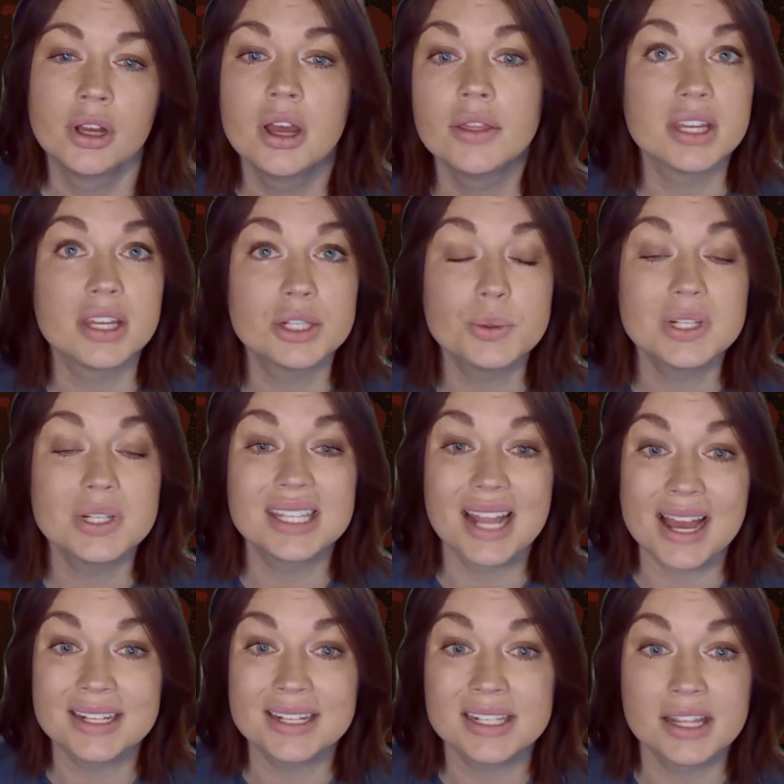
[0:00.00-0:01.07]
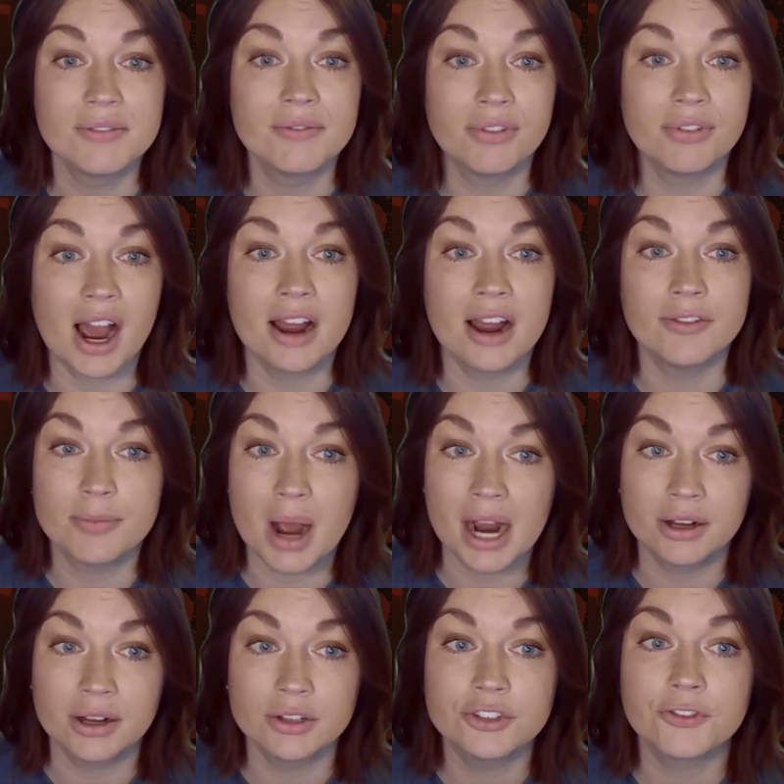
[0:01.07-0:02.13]
This was less than 5
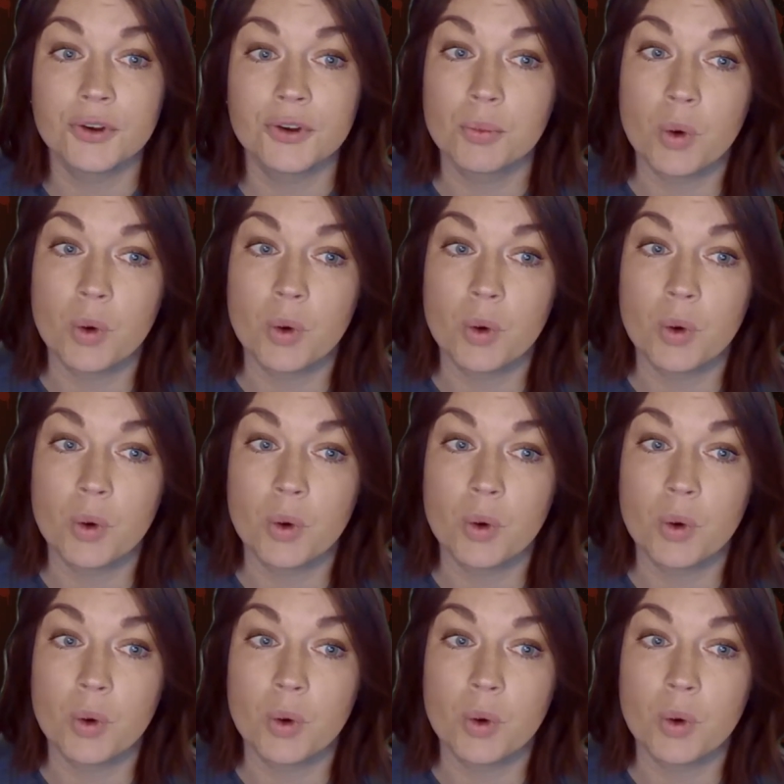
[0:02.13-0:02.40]
miles from